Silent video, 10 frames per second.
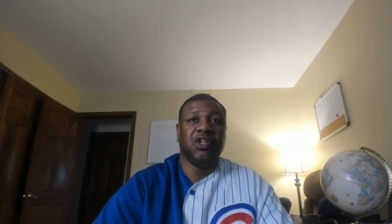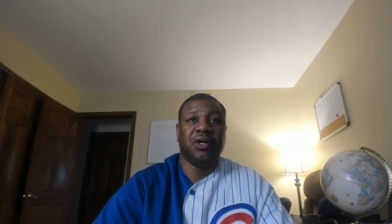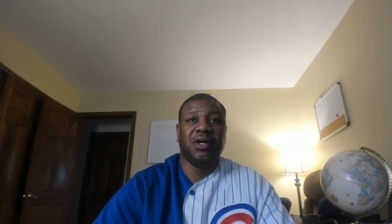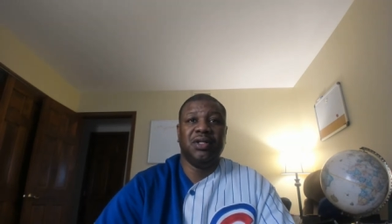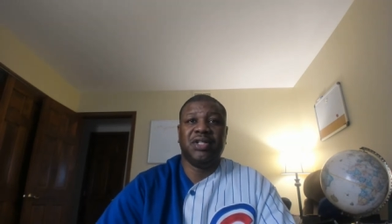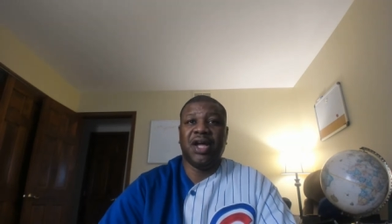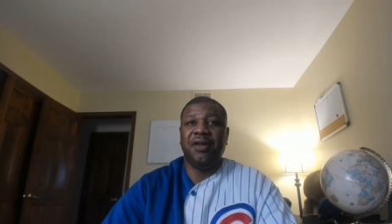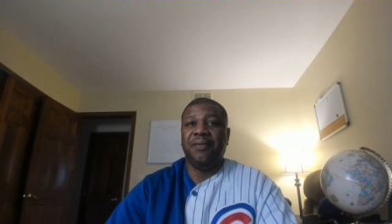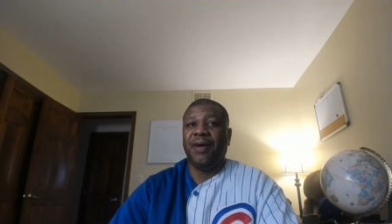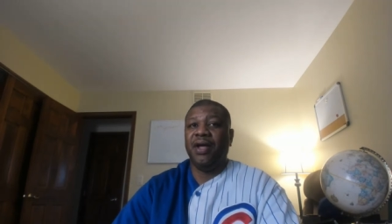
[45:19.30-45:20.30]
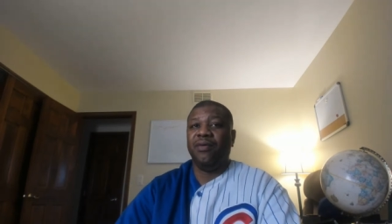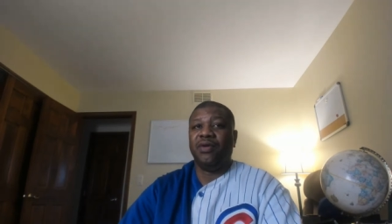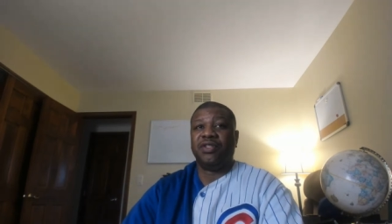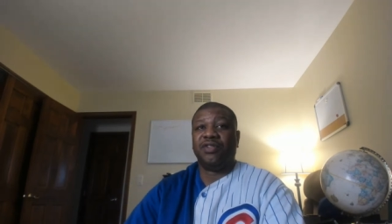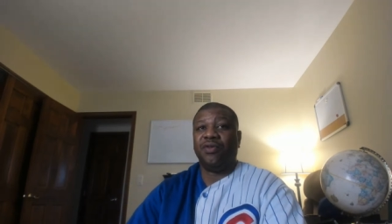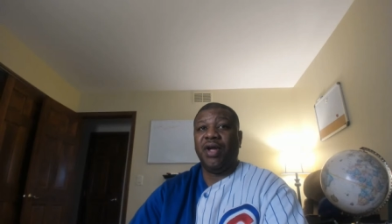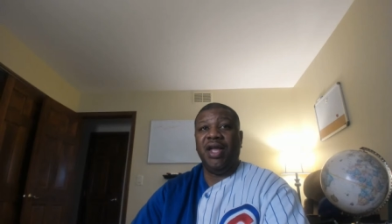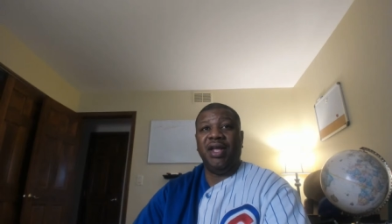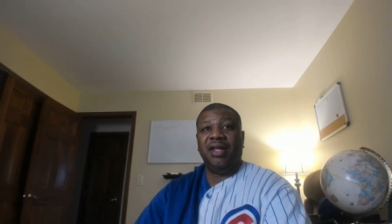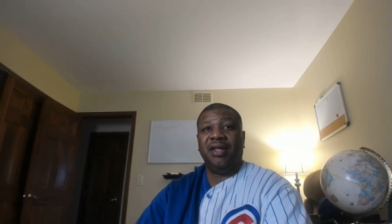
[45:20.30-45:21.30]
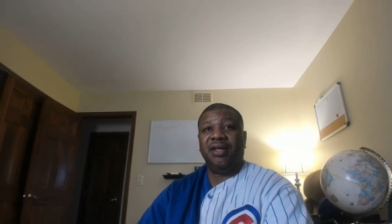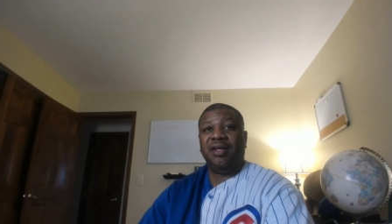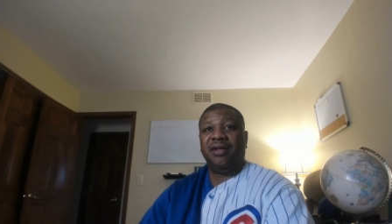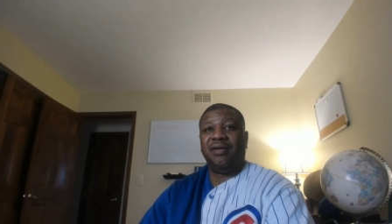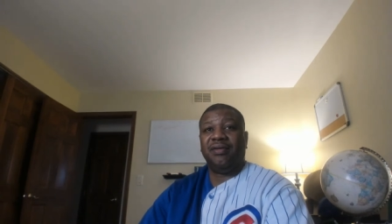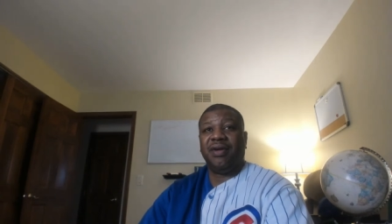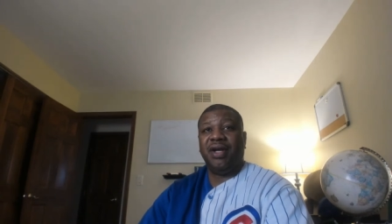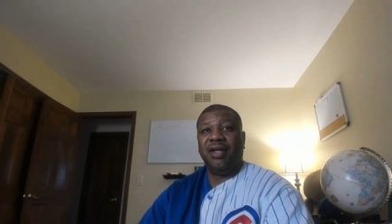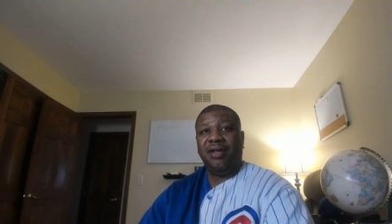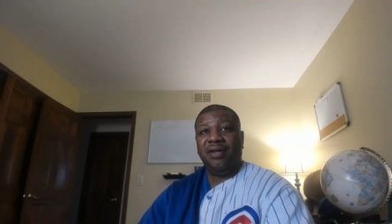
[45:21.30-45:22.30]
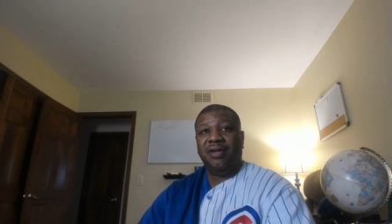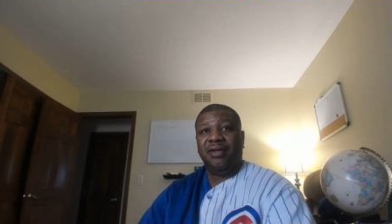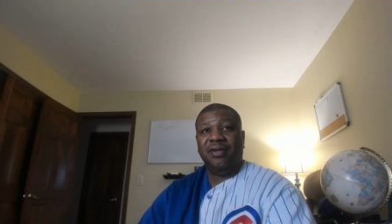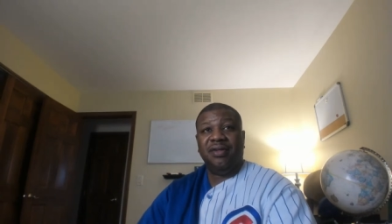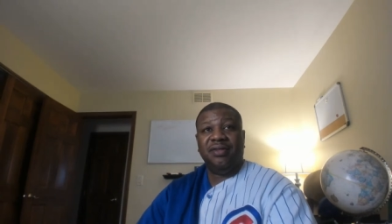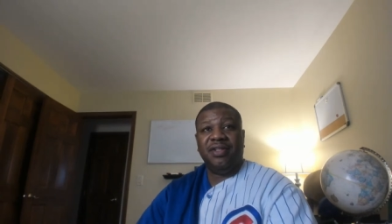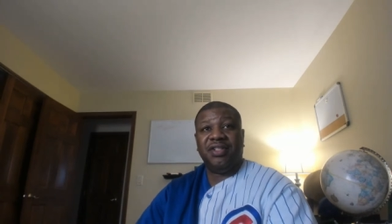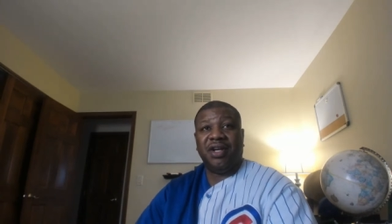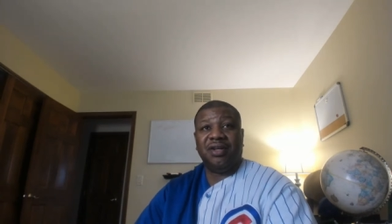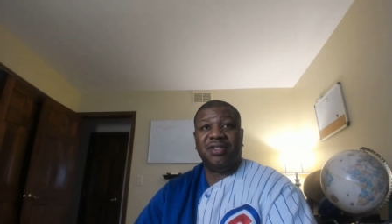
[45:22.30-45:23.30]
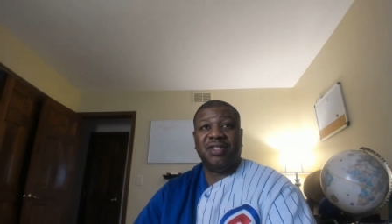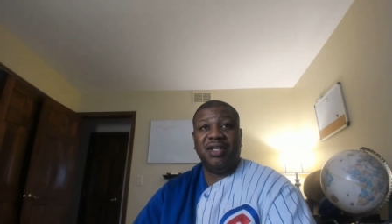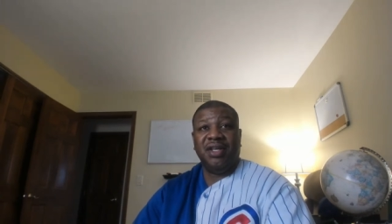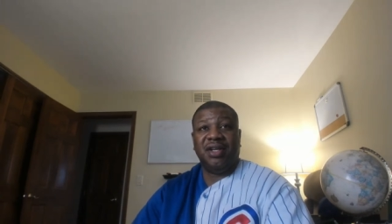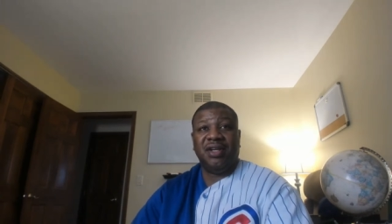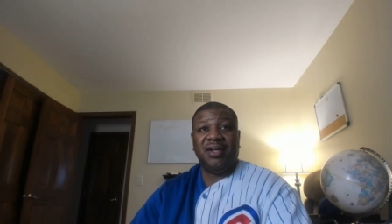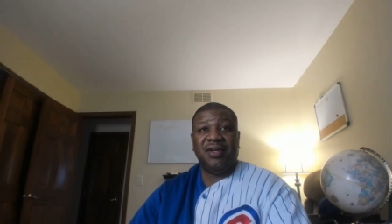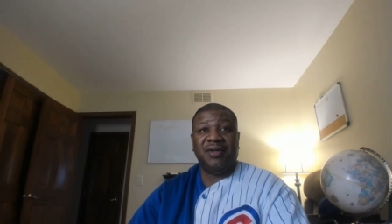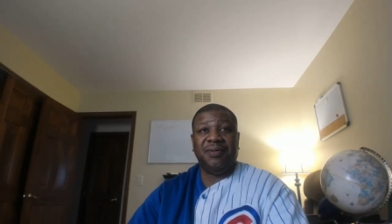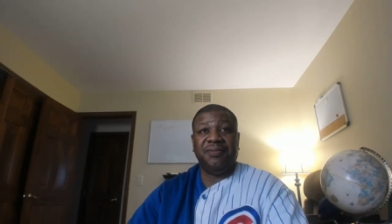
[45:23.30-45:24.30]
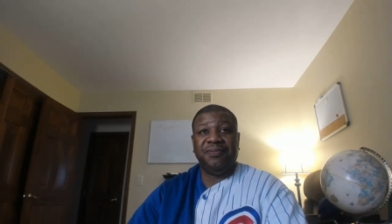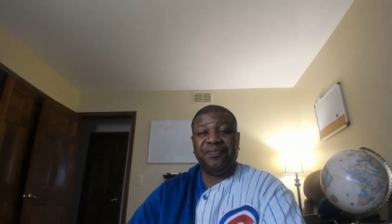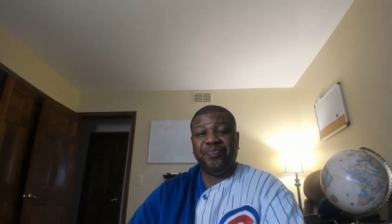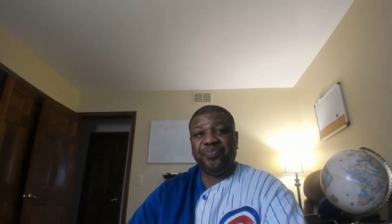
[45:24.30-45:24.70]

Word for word: uh Dynamite was great, right? Did y'all see um